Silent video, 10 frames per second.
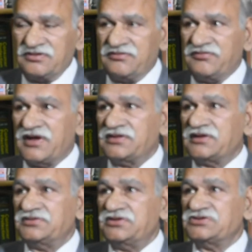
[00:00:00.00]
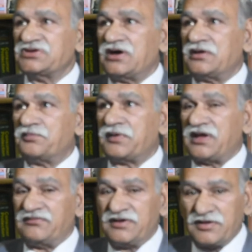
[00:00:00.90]
whether these are
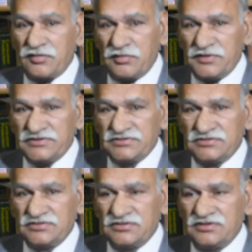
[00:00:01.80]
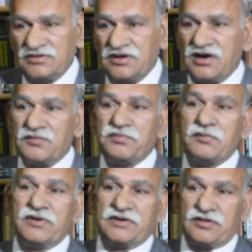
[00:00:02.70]
private documents or
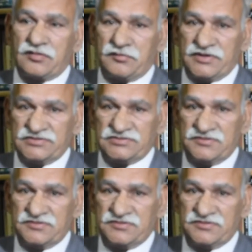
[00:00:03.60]
public documents.